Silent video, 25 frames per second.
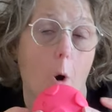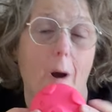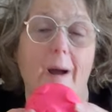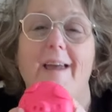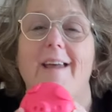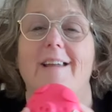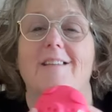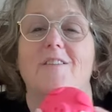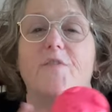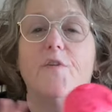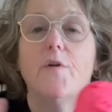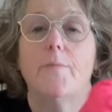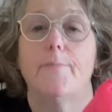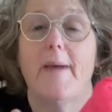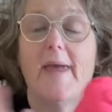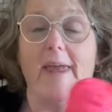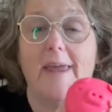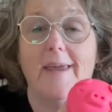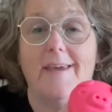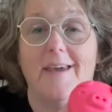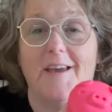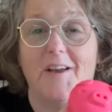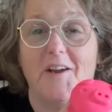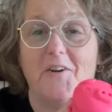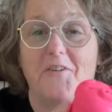It's for
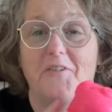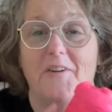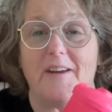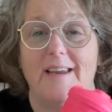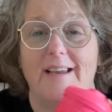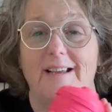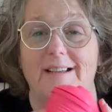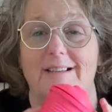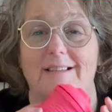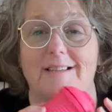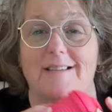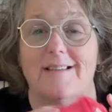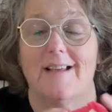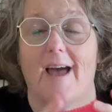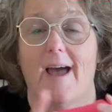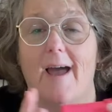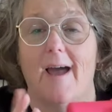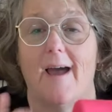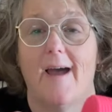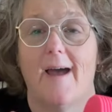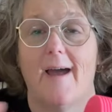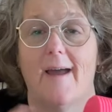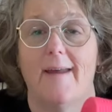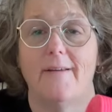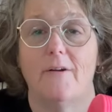bacon grease.
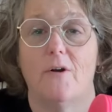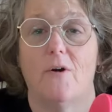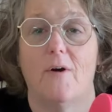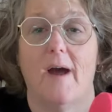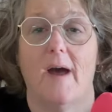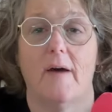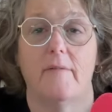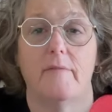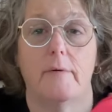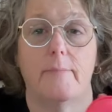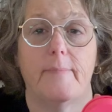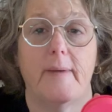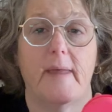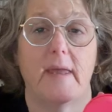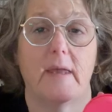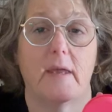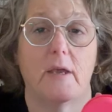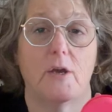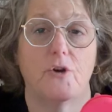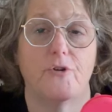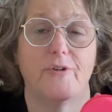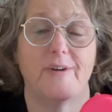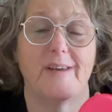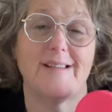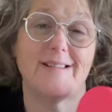I don't have a
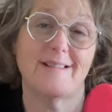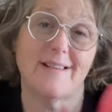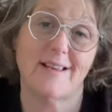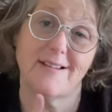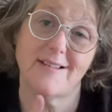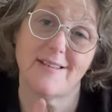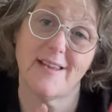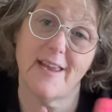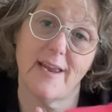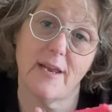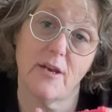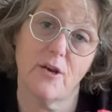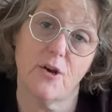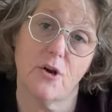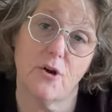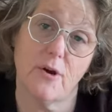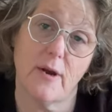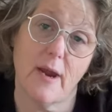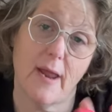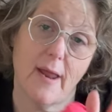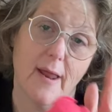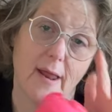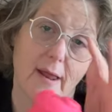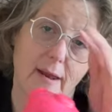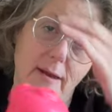bacon grease container
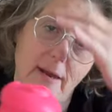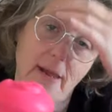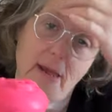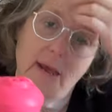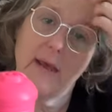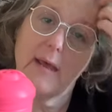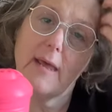and